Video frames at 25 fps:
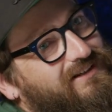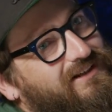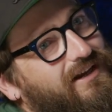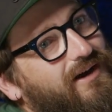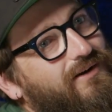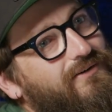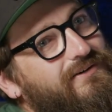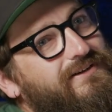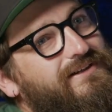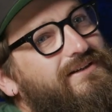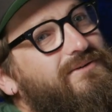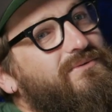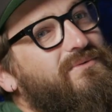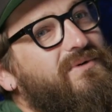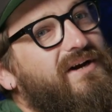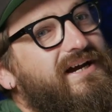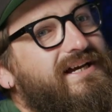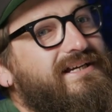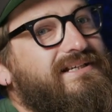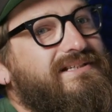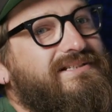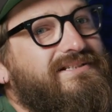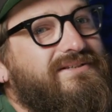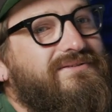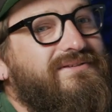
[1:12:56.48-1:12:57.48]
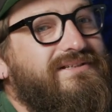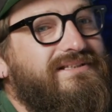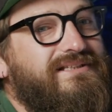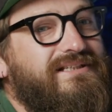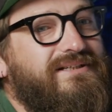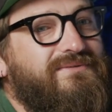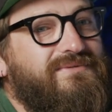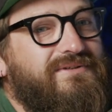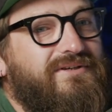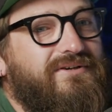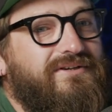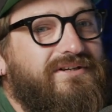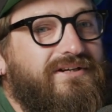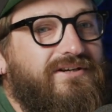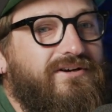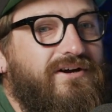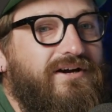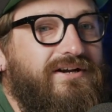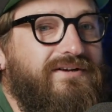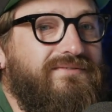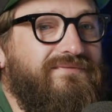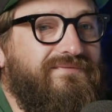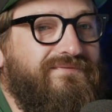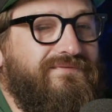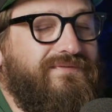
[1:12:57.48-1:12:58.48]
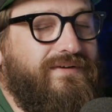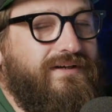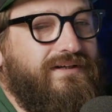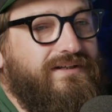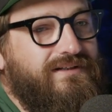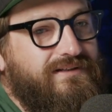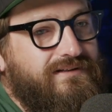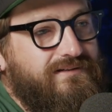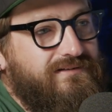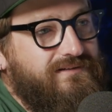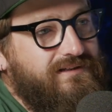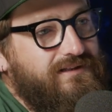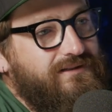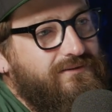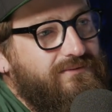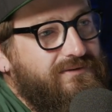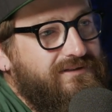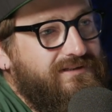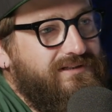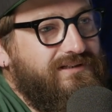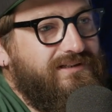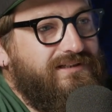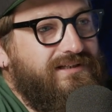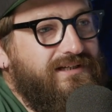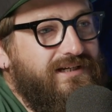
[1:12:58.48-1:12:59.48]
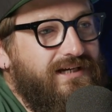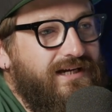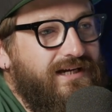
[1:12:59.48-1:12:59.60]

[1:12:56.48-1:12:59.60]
going away, so I think we've got to kind of fucking deal with it.